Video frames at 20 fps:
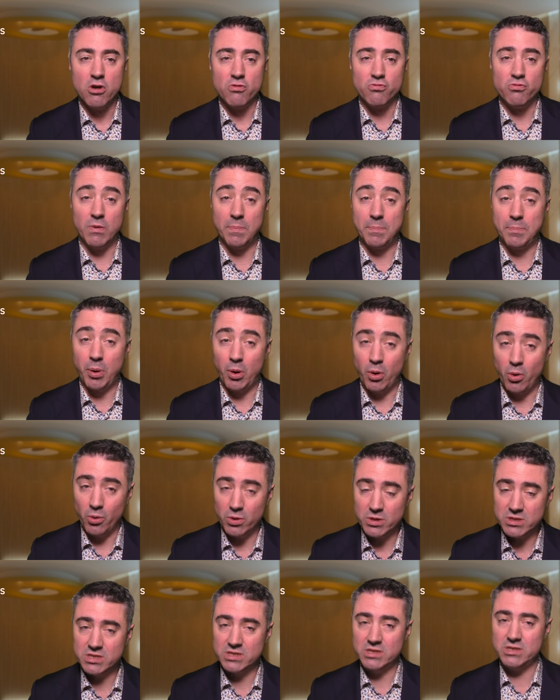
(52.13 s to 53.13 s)

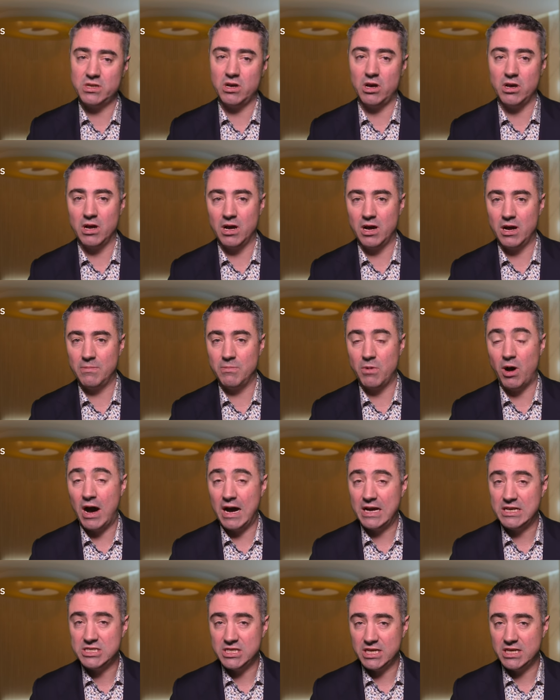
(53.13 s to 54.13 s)
Reported um,
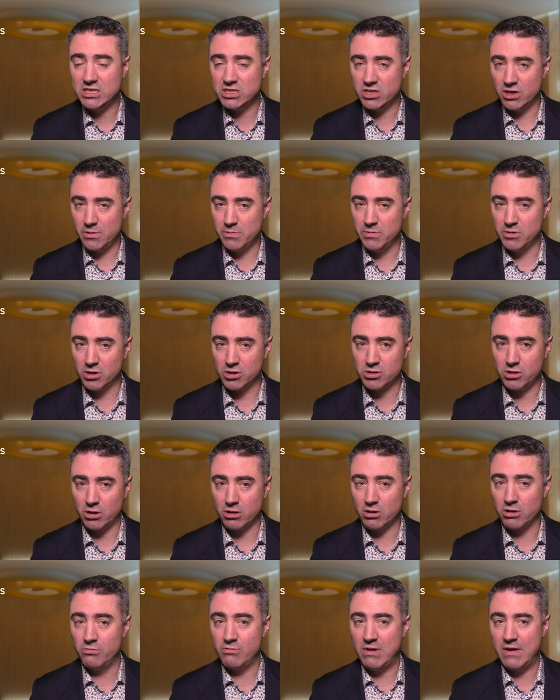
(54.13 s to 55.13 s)
IG, so
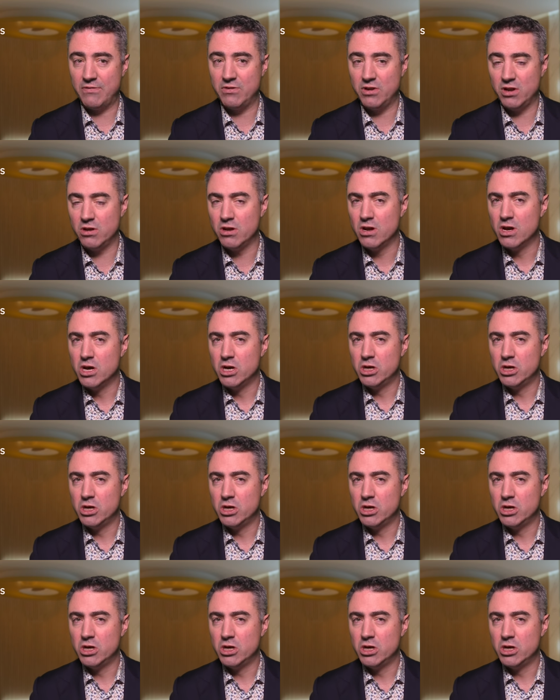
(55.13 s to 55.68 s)
immunoglobulin revenue,